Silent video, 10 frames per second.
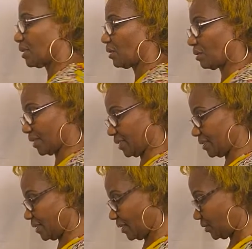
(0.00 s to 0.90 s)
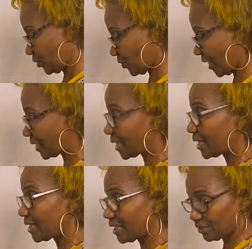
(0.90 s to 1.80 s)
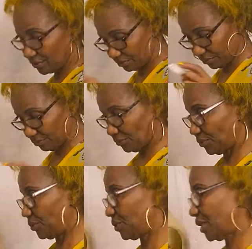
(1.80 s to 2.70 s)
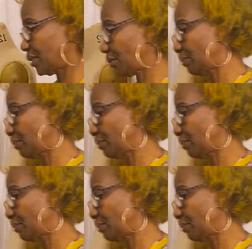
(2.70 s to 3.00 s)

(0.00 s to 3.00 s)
All right. So that, and then you take your